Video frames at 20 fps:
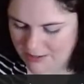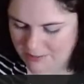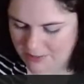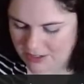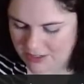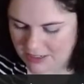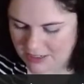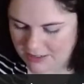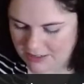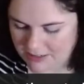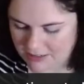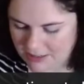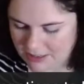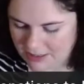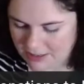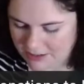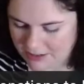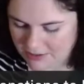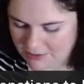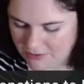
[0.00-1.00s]
But
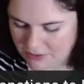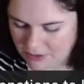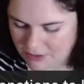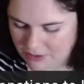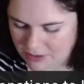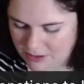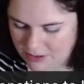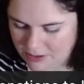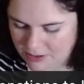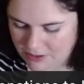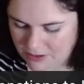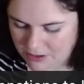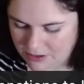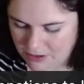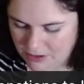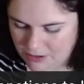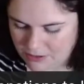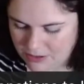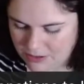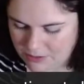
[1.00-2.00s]
dandelions have always
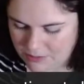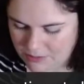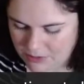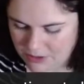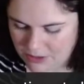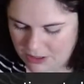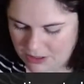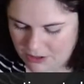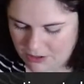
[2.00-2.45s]
are always really